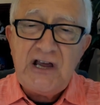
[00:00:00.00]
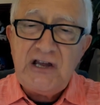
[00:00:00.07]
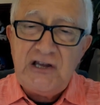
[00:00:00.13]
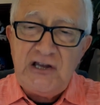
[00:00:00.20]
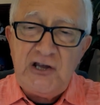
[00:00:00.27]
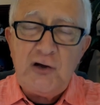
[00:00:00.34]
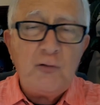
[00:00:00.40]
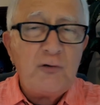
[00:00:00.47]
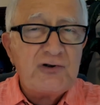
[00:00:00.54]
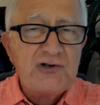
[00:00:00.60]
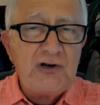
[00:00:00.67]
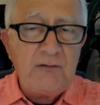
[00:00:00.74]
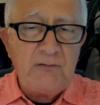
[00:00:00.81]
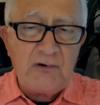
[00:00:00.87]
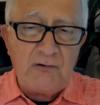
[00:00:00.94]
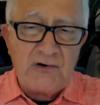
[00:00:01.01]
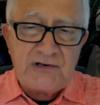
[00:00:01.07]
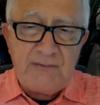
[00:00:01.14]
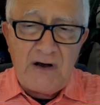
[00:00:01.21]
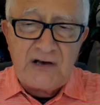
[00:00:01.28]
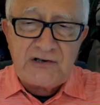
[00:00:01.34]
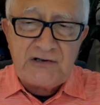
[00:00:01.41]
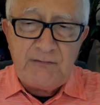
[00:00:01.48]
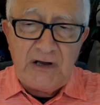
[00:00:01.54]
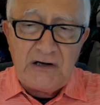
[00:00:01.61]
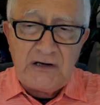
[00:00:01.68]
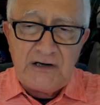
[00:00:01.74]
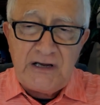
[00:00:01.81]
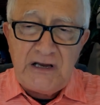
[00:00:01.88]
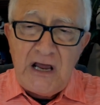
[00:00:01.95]
You assume the
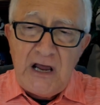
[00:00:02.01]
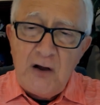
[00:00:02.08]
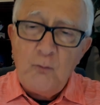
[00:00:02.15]
responsibility